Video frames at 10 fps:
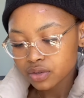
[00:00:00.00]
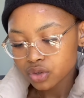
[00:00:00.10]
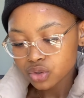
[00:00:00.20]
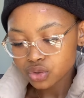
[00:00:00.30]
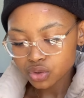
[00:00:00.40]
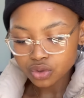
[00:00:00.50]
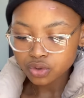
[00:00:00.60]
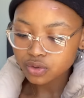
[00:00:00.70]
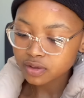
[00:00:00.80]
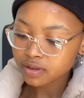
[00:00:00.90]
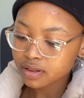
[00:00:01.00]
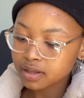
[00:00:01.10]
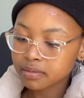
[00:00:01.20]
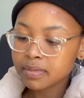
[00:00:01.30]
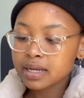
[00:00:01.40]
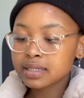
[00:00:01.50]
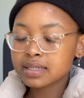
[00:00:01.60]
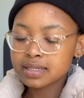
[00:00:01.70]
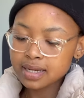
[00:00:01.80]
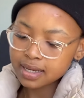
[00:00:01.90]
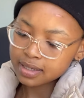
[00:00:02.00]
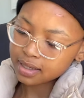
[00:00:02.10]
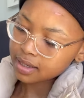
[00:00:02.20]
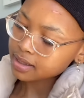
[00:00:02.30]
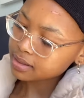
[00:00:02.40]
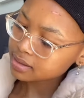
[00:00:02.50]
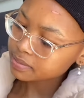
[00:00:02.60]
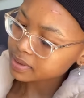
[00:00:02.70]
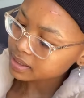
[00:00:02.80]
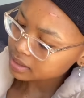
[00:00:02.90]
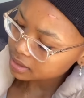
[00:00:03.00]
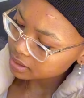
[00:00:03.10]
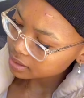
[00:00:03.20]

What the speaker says: So thank you, like guys, but see,